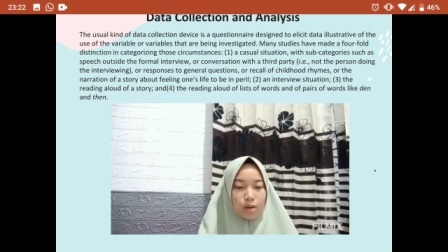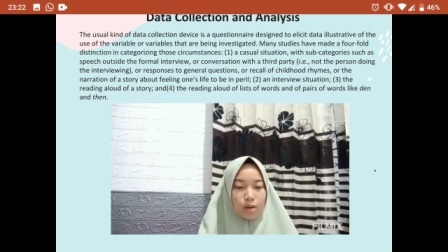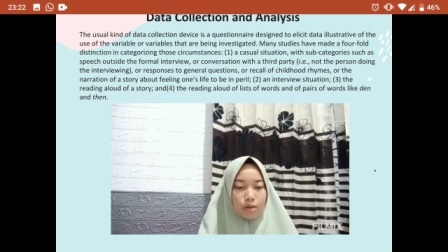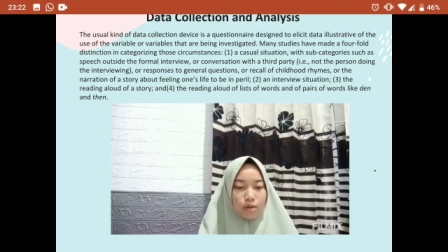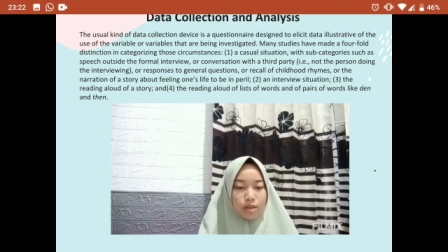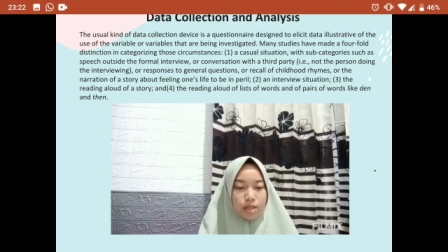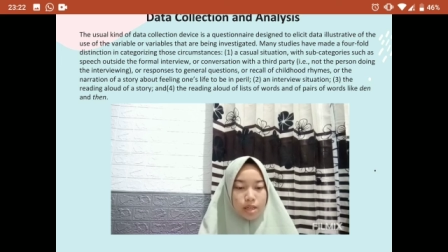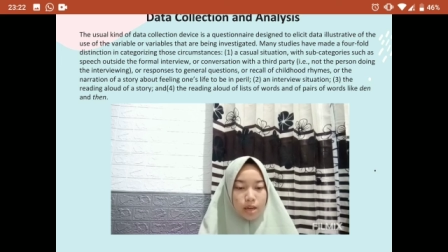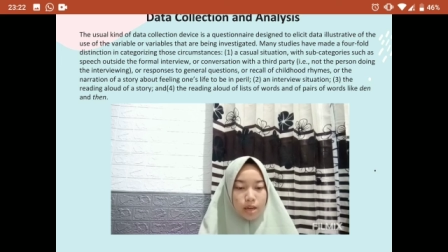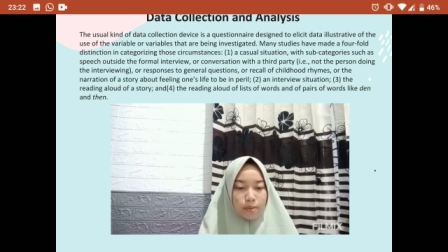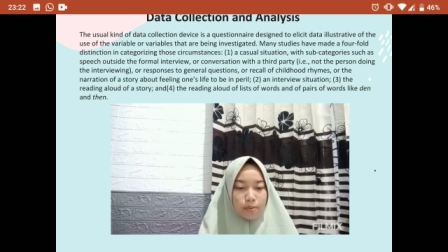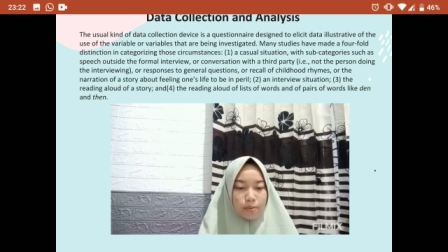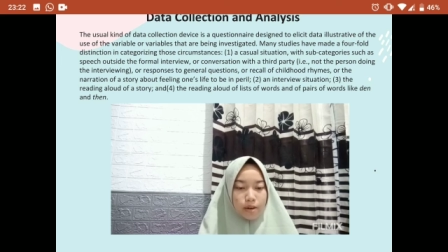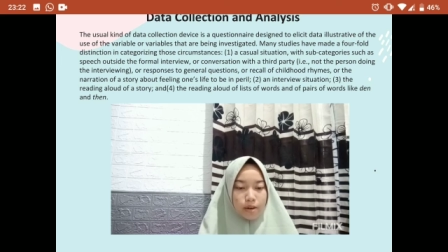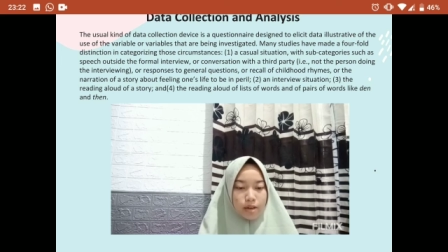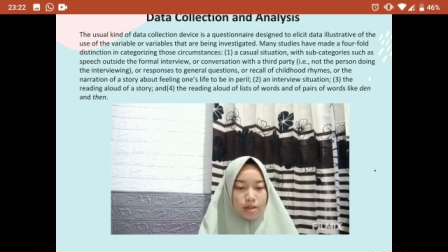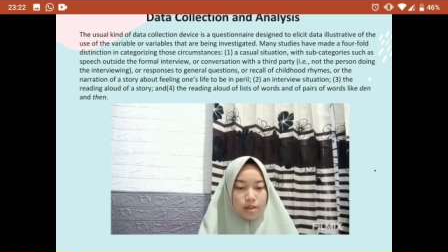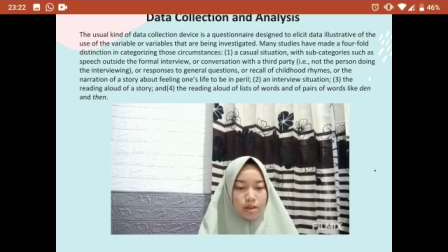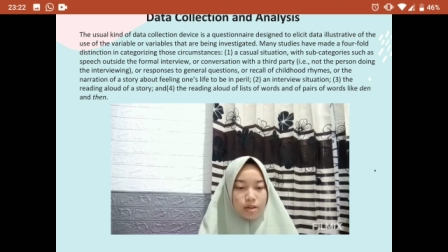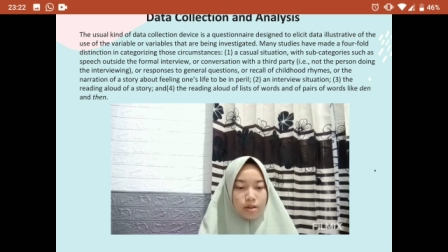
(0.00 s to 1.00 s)
with
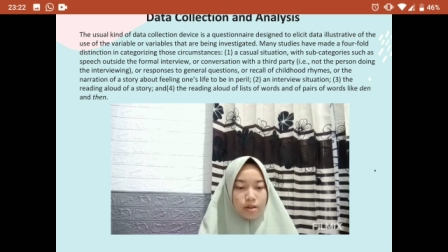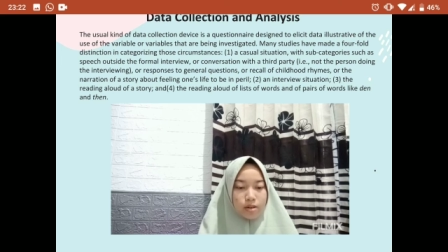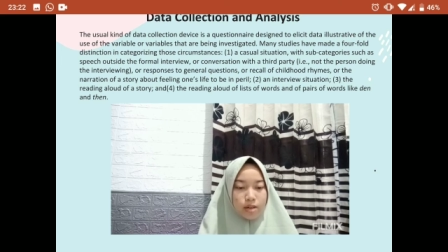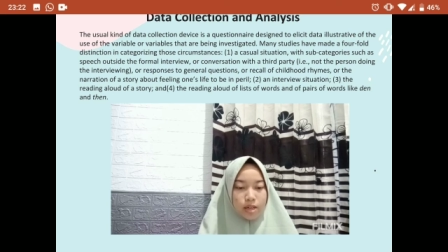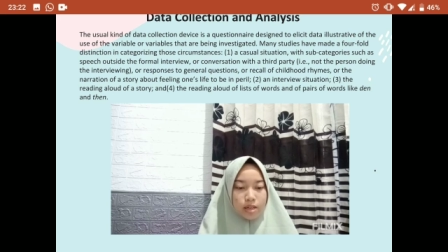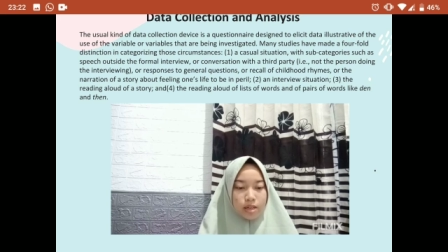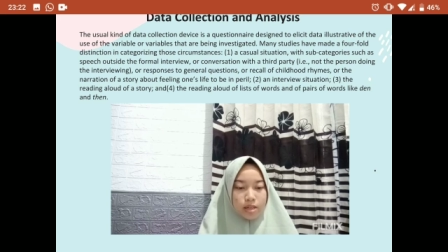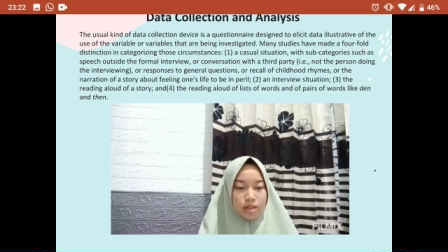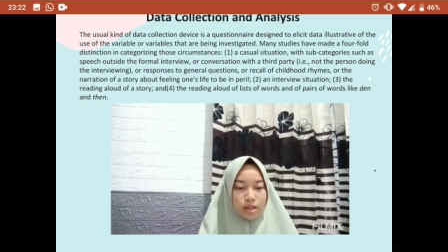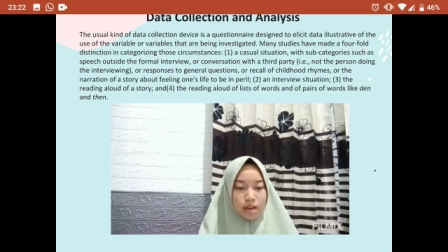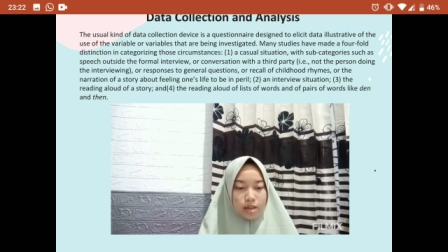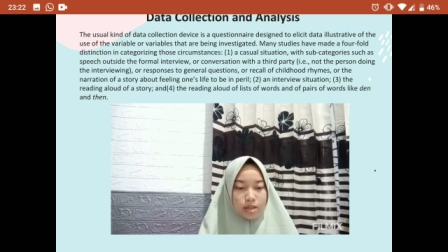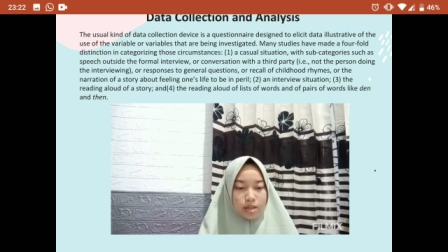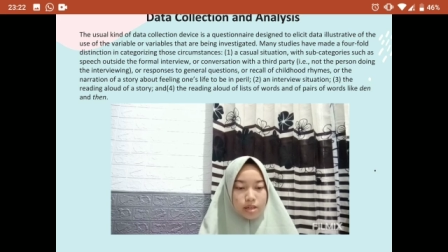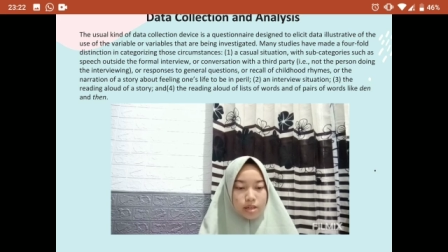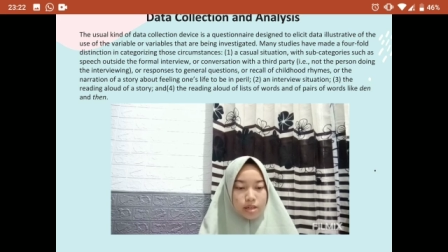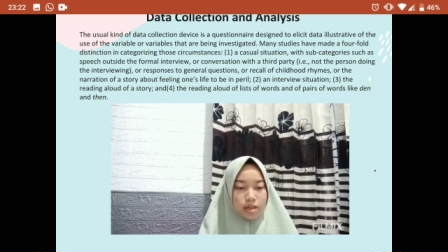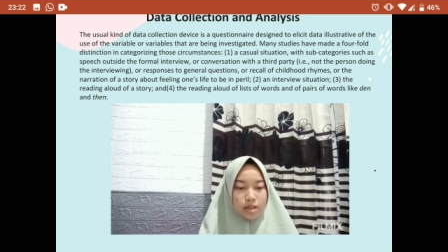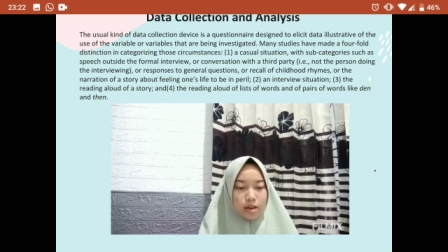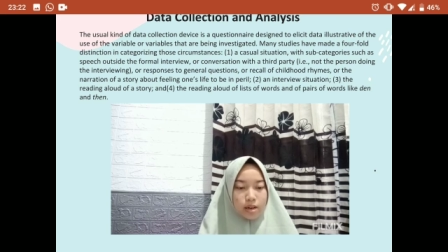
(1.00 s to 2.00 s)
subcategories
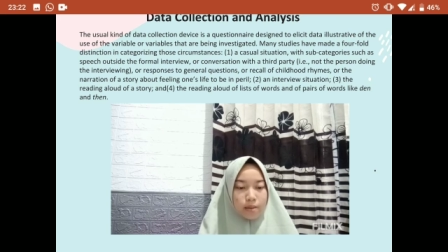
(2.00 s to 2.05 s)
such